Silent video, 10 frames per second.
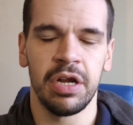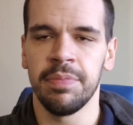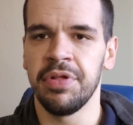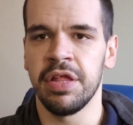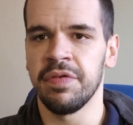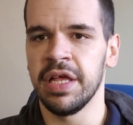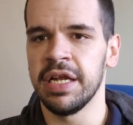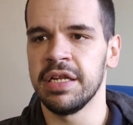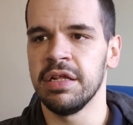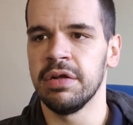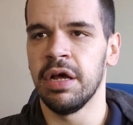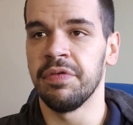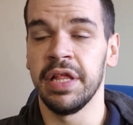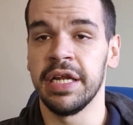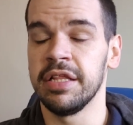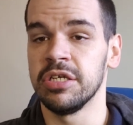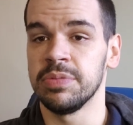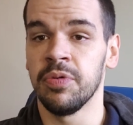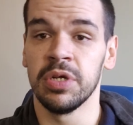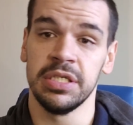are completely unrelated to their
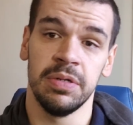sport.